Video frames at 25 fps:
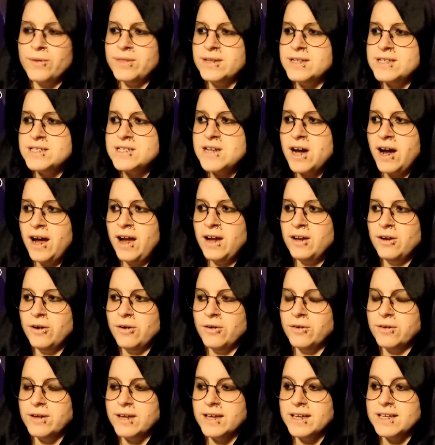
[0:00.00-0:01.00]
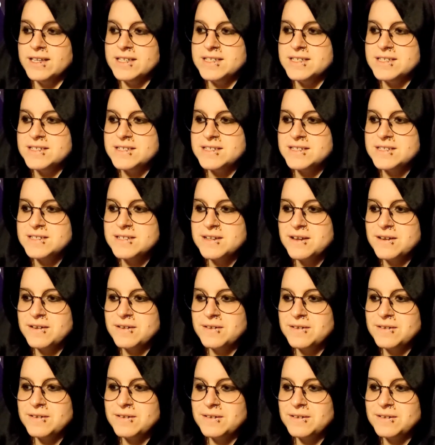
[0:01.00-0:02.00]
the dialogue is
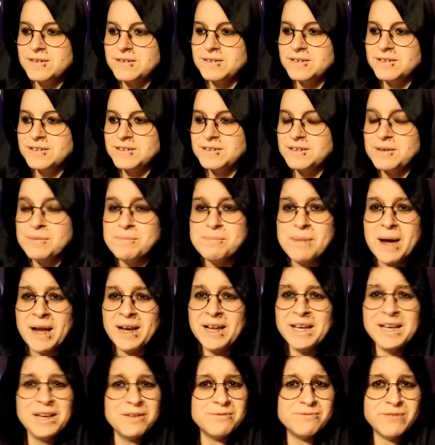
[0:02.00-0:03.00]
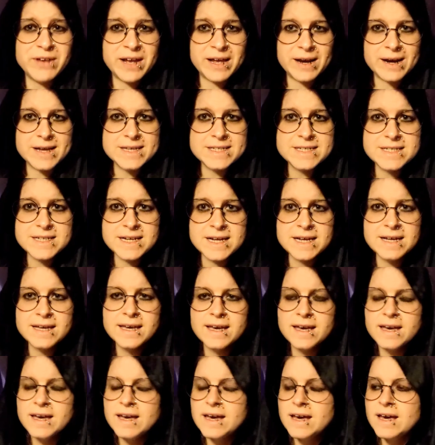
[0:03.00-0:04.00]
compelling and
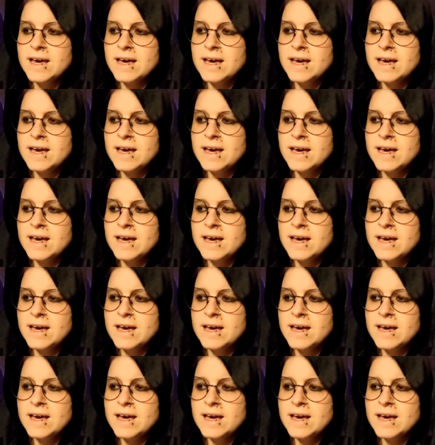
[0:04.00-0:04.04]
realistic,